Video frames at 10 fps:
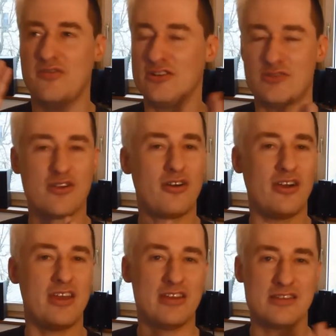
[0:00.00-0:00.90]
field
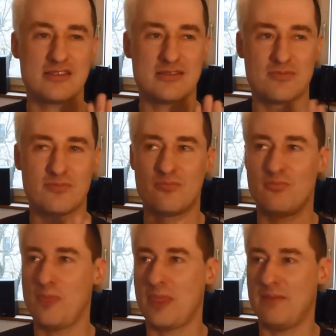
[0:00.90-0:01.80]
recordings,
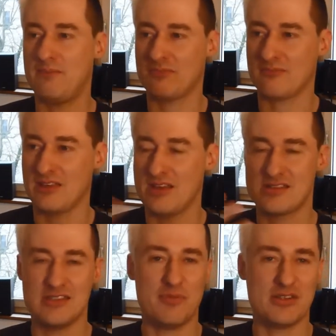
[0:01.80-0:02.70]

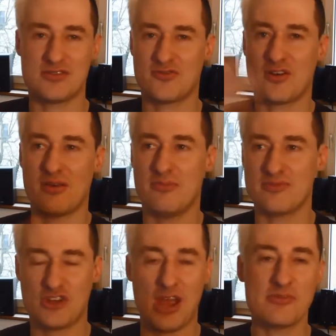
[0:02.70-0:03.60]
snippets from
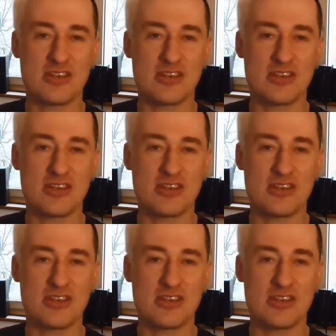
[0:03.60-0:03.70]
jam